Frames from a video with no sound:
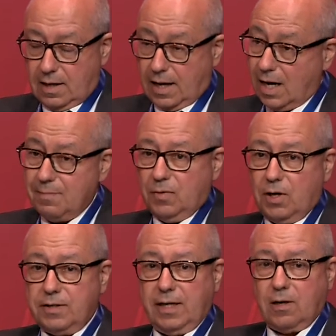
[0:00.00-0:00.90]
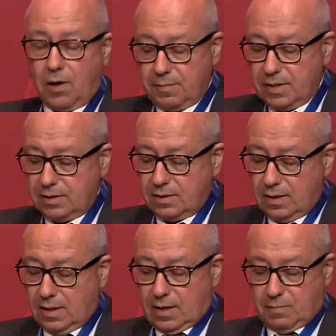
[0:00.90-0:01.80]
And I'm not an economist,
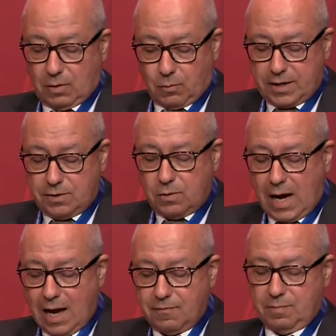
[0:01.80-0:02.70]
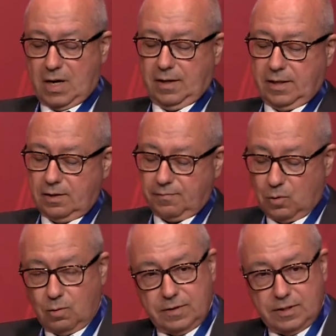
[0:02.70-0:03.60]
but when you have a market of
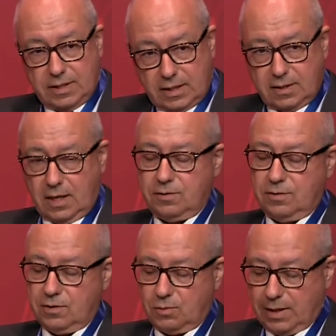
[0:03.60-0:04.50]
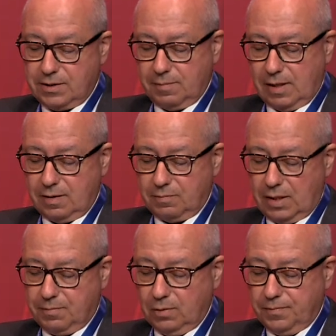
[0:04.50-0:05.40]
more than 620 million
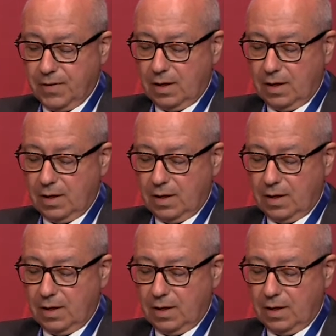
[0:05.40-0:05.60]
people,